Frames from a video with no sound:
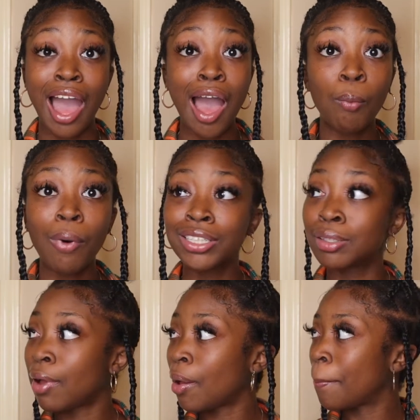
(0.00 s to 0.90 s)
I'm
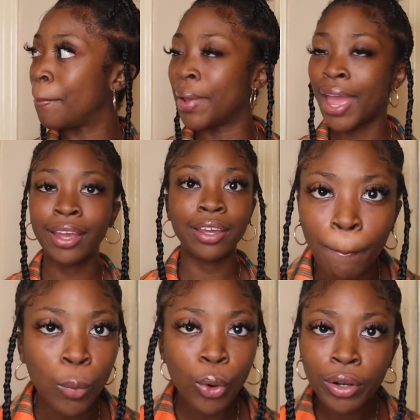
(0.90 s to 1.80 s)
watching my back
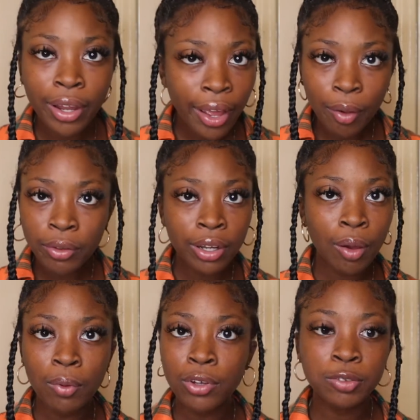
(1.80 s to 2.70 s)
more now than I
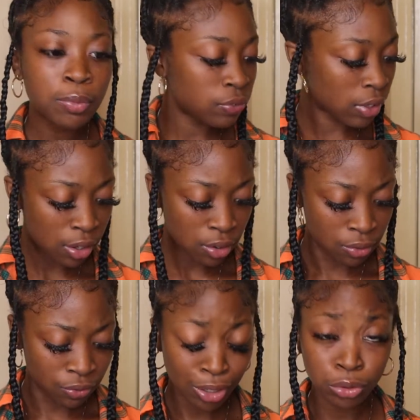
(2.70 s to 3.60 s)
was before.
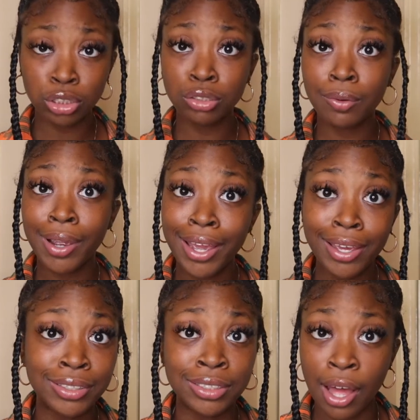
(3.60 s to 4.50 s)
Folks is
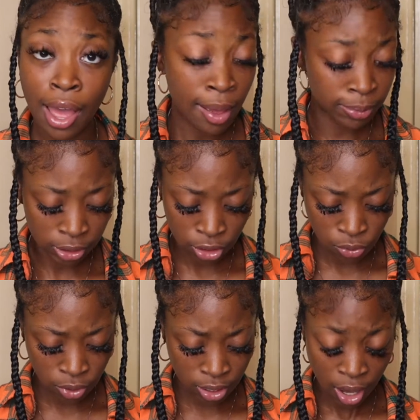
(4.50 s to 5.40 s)
crazy.
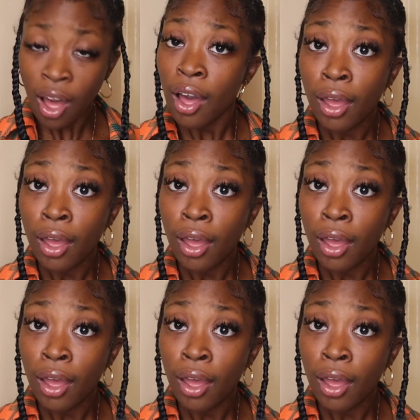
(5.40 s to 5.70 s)
Absolutely not.